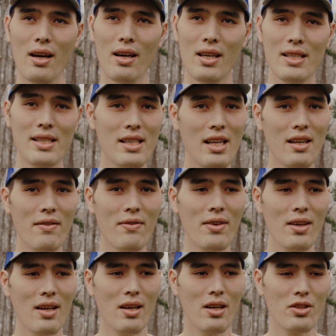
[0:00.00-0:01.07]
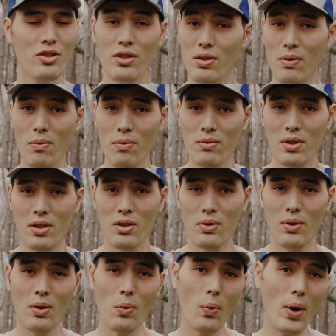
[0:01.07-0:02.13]
instead of just
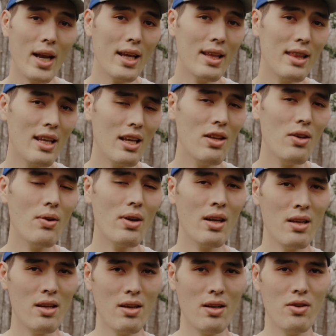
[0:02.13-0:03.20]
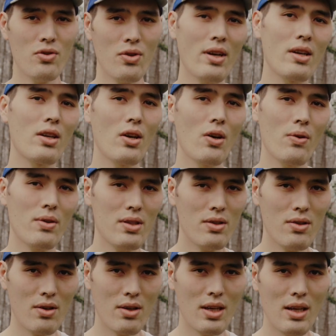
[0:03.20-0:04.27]
doing the waiting thing, you can try and coax the
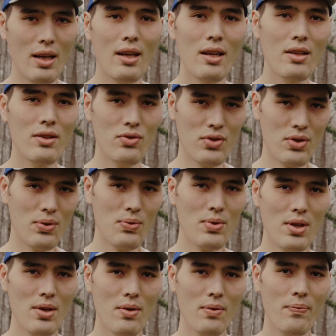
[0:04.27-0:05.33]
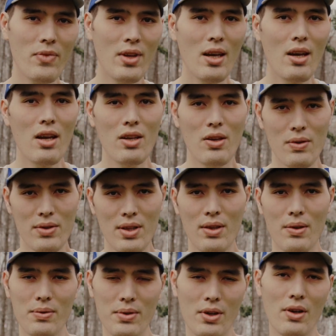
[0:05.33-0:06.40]
turkey to you using
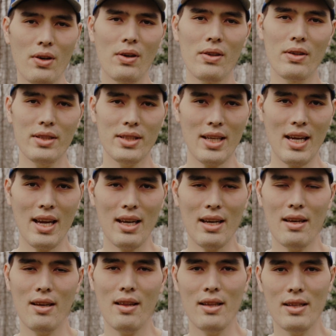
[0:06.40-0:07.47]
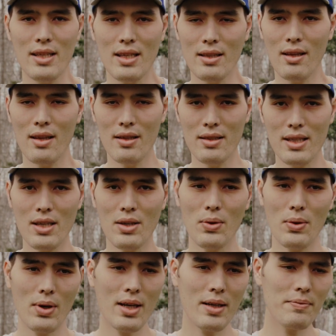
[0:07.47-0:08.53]
those calls and the
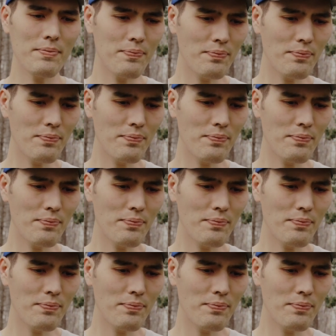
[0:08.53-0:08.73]
decoy.